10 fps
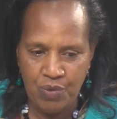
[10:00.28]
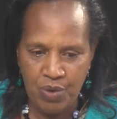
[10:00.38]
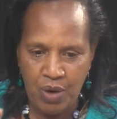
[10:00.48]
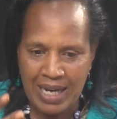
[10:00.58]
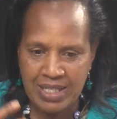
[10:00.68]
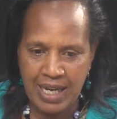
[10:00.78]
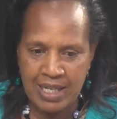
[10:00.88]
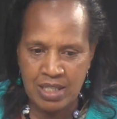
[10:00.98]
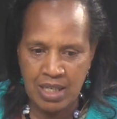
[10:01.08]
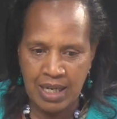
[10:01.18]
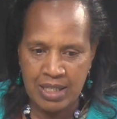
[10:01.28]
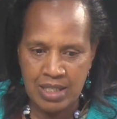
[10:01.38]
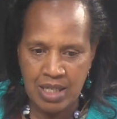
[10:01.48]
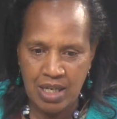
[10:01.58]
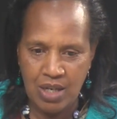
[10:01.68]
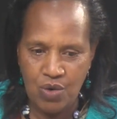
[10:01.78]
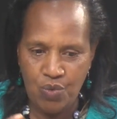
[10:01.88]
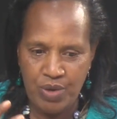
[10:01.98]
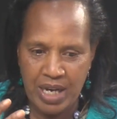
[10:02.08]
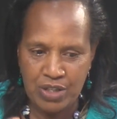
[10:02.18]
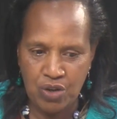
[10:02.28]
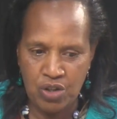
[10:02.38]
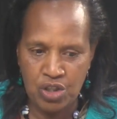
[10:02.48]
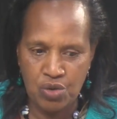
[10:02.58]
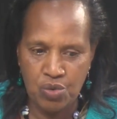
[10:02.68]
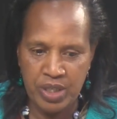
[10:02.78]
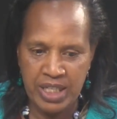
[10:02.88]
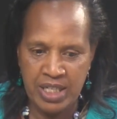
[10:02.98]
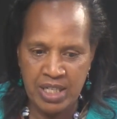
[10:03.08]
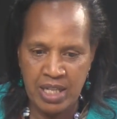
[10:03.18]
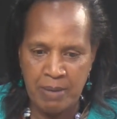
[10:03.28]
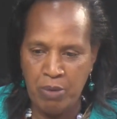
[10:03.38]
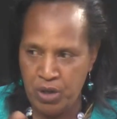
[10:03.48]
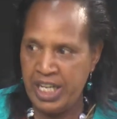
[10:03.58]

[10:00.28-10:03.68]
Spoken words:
as counselors, we are taught to read the body